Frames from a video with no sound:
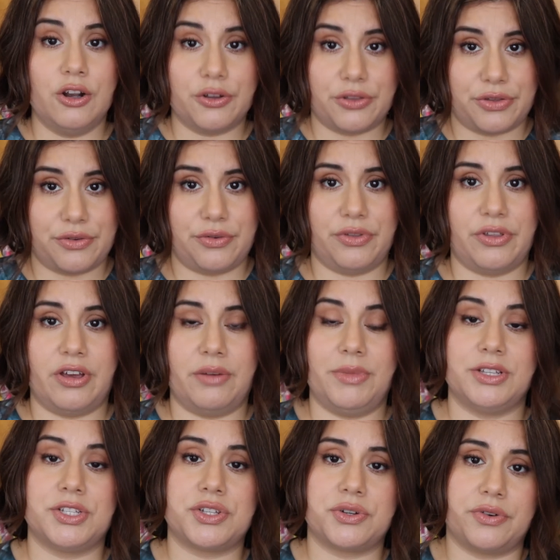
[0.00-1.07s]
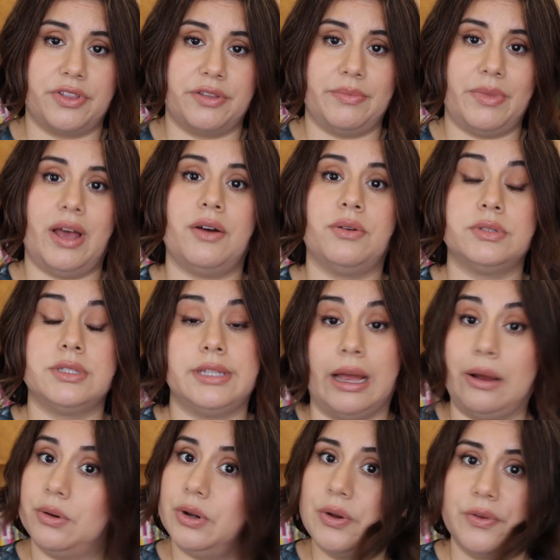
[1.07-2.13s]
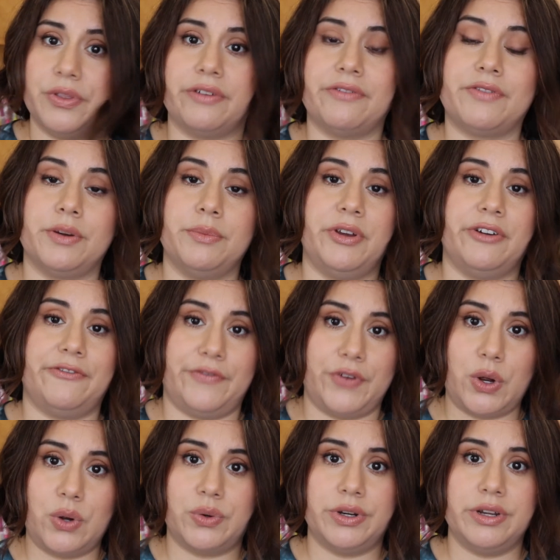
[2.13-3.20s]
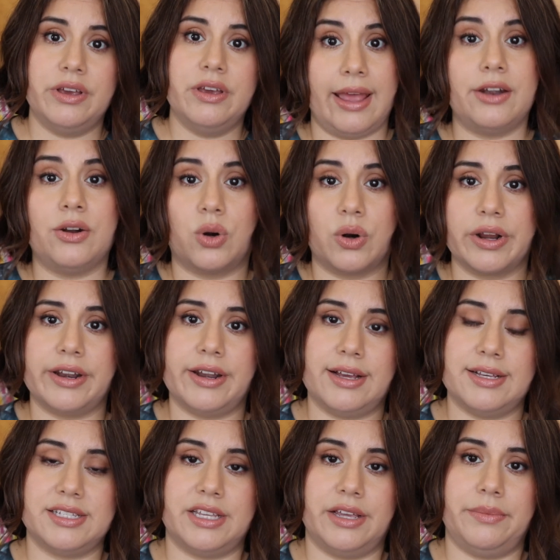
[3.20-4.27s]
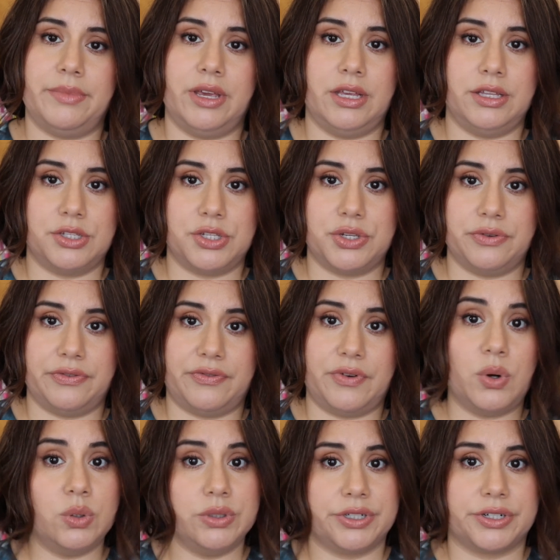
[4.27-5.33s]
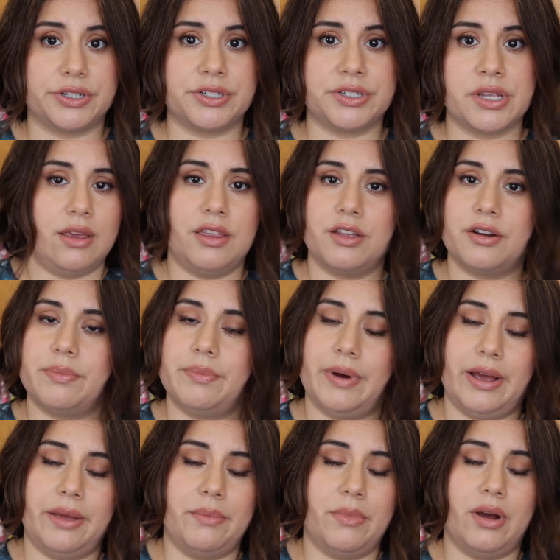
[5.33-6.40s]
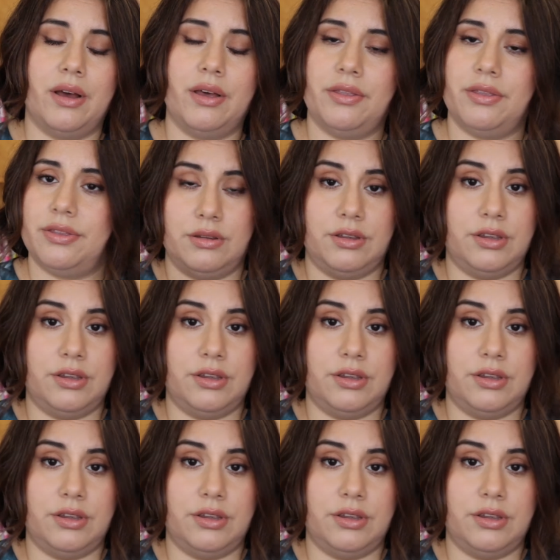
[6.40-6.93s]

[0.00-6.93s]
Look through them and sort them out, download them from your phone, and organize them into folders, either by month,